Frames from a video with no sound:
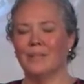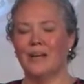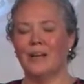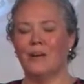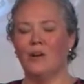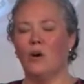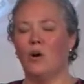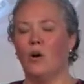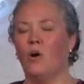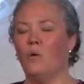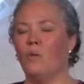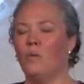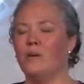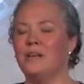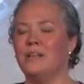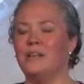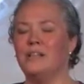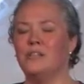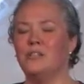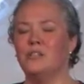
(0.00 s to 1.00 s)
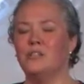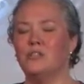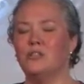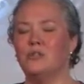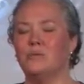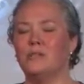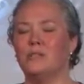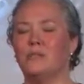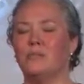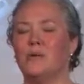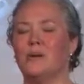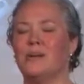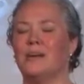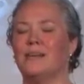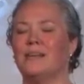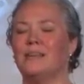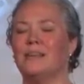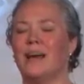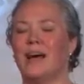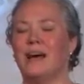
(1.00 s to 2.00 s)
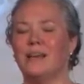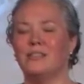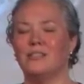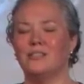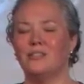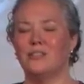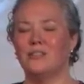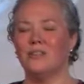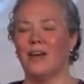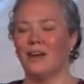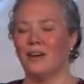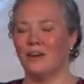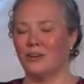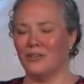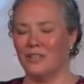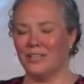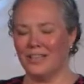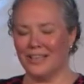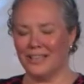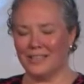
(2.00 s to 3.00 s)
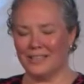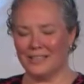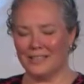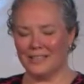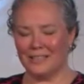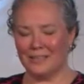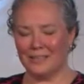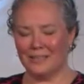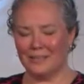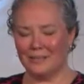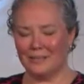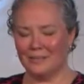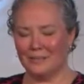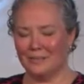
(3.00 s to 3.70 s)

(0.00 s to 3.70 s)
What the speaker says: And all we need to do is be a yes to that goodness.